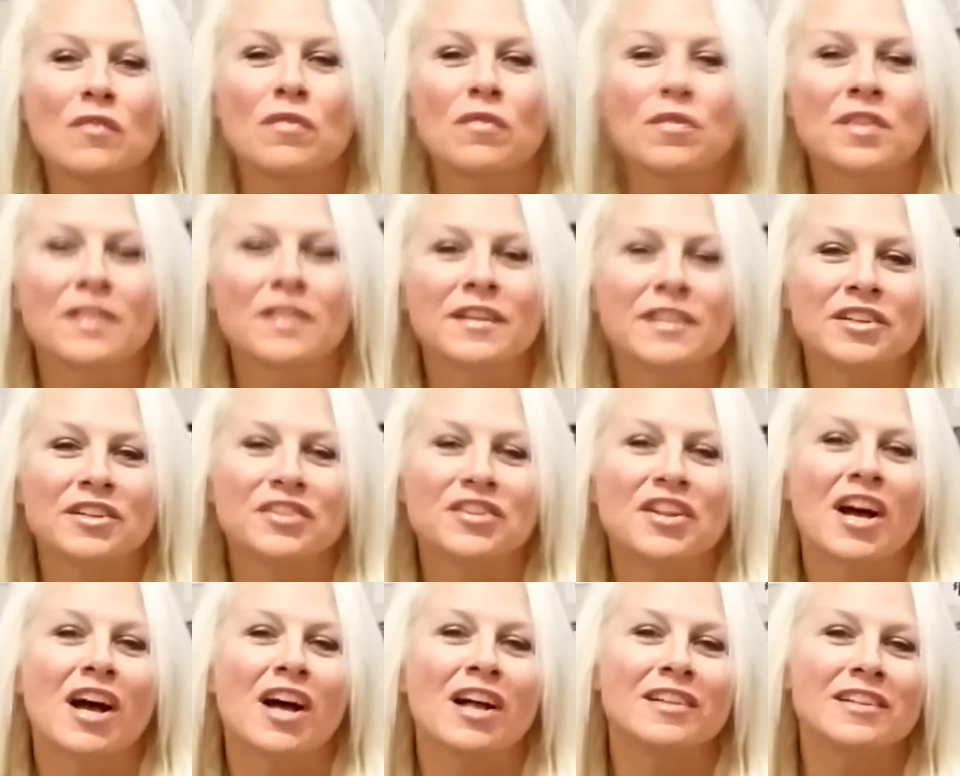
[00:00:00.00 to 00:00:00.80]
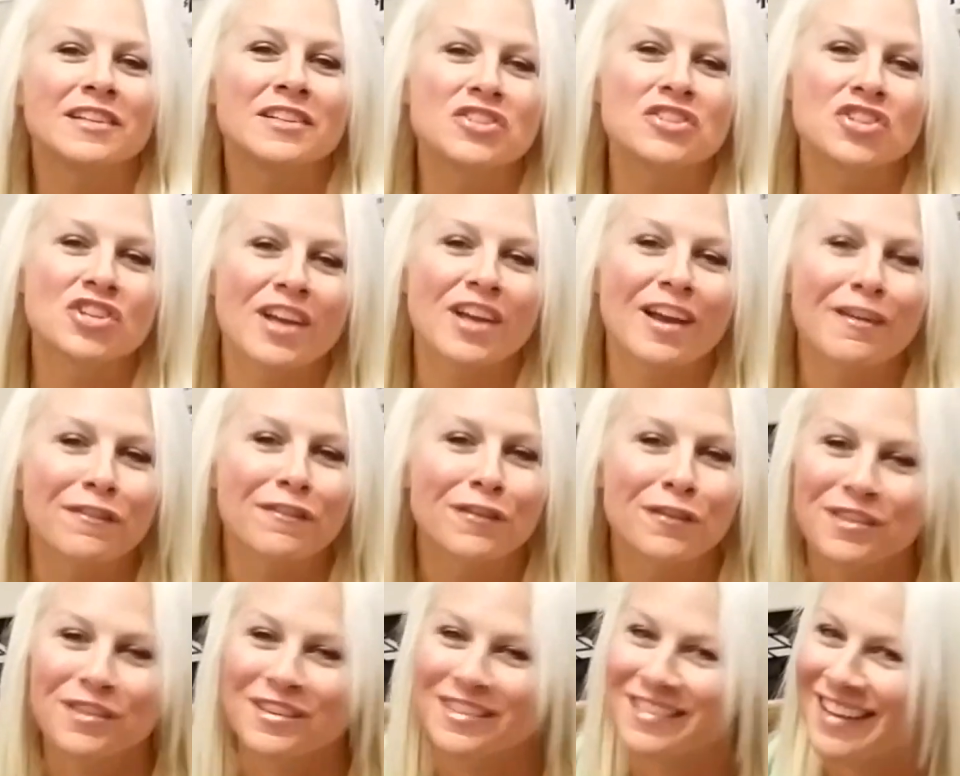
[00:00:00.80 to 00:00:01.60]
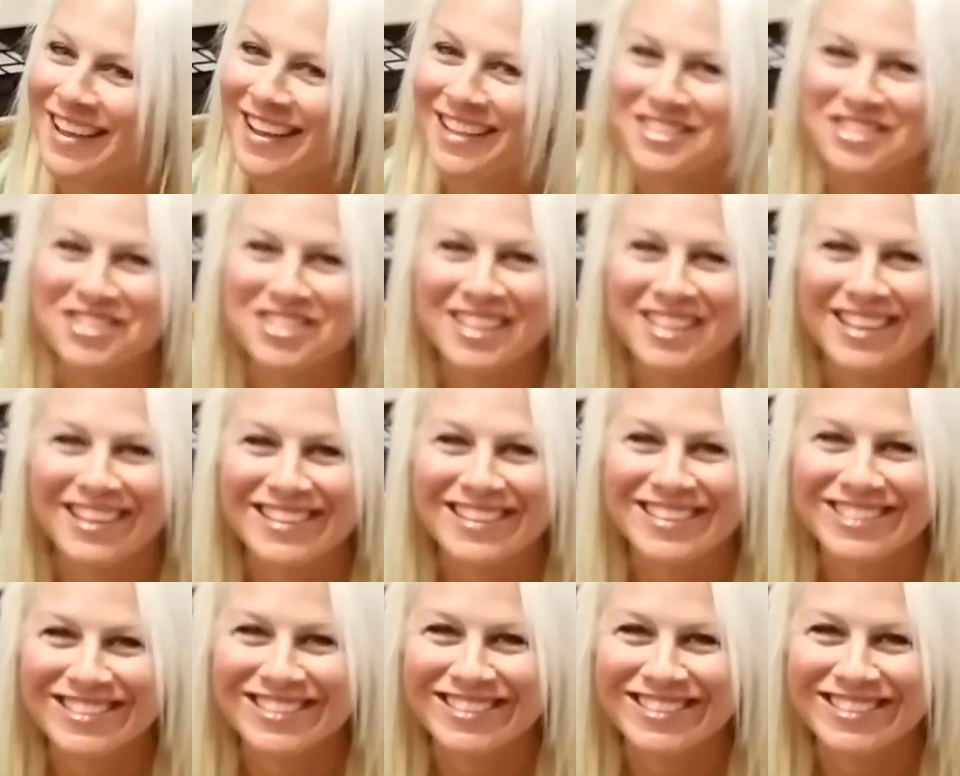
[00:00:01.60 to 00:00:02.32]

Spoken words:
with a little knowledge, effort, and education.